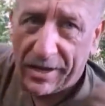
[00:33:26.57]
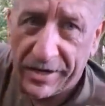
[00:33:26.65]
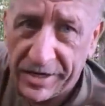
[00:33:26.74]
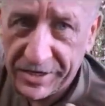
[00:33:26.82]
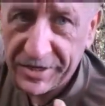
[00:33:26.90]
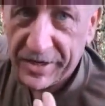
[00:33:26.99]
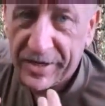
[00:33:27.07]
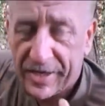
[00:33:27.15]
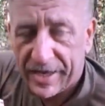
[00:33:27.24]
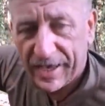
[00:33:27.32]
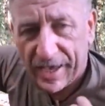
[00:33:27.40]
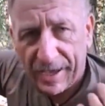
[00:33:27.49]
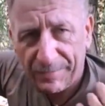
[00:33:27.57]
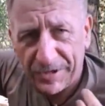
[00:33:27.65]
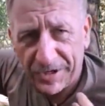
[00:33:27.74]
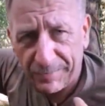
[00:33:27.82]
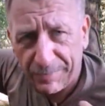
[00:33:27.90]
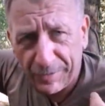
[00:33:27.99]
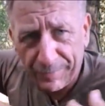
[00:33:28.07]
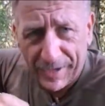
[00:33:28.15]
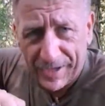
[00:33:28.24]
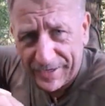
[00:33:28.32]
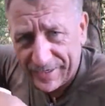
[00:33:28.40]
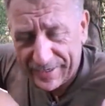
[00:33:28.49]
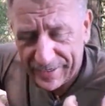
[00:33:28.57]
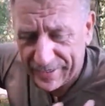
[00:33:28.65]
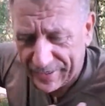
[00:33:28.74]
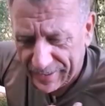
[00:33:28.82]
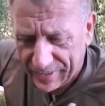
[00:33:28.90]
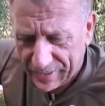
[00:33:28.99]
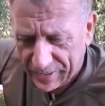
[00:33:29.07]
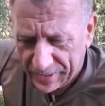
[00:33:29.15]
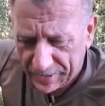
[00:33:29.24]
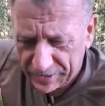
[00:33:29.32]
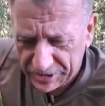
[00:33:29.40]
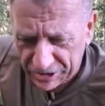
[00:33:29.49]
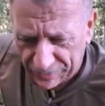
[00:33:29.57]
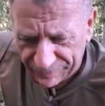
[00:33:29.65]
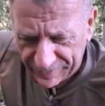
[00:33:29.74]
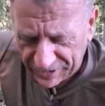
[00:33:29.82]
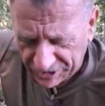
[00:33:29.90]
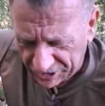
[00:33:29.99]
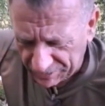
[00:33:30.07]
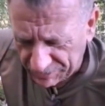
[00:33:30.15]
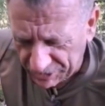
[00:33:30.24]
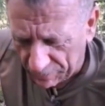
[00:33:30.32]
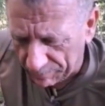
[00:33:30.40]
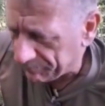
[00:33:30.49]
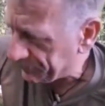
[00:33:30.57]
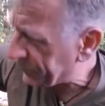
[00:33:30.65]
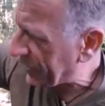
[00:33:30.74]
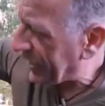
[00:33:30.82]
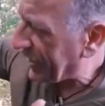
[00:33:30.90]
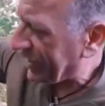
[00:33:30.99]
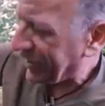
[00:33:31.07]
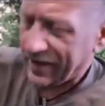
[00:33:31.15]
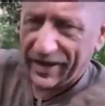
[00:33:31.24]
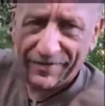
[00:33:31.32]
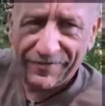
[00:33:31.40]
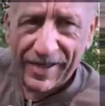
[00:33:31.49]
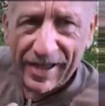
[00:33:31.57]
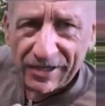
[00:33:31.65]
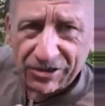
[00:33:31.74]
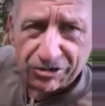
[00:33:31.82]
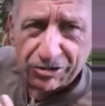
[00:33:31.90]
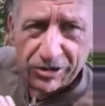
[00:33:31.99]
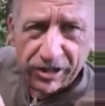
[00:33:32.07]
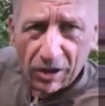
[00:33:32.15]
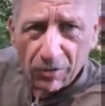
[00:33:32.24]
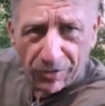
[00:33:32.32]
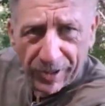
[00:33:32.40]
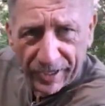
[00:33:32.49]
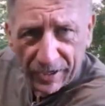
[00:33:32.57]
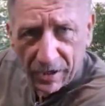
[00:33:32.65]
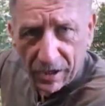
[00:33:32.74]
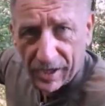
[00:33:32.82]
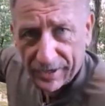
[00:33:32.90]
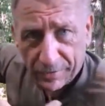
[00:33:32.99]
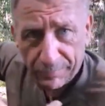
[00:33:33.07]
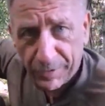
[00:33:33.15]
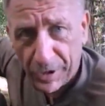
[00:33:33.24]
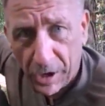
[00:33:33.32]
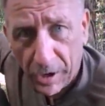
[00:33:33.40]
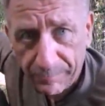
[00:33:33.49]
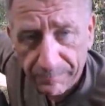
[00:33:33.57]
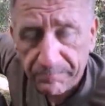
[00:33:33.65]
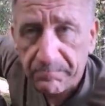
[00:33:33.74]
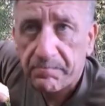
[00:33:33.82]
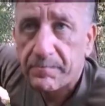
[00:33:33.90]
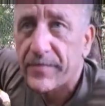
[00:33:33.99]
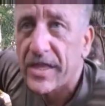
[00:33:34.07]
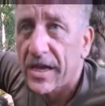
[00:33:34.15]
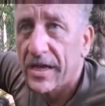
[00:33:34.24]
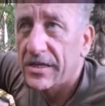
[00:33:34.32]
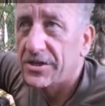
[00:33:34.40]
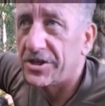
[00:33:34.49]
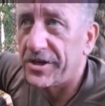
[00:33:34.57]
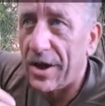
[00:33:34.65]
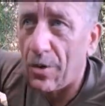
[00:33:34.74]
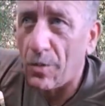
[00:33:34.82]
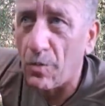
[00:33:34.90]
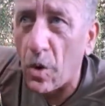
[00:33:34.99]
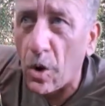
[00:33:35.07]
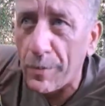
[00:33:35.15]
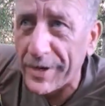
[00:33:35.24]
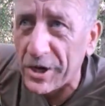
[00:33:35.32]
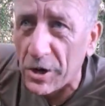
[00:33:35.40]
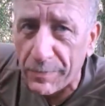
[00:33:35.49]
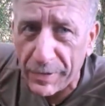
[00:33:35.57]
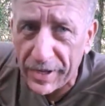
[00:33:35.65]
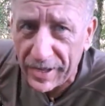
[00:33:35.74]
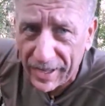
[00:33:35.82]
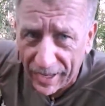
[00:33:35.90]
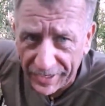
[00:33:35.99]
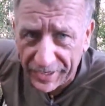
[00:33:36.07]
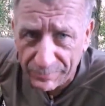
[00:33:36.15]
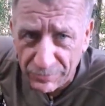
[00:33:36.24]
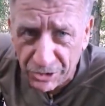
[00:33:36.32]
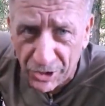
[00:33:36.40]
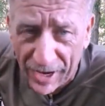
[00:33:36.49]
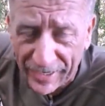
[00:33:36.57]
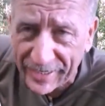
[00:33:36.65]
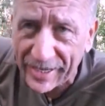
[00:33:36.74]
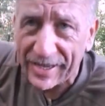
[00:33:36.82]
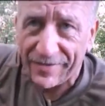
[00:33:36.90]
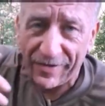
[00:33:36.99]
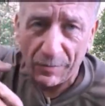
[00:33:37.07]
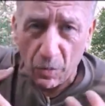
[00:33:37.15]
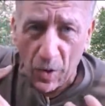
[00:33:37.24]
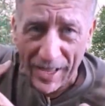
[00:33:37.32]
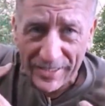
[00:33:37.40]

and I'm going to put my softy suit on. I have extra clothing I can put on, so now I'm warming up and I'm dry. If I'm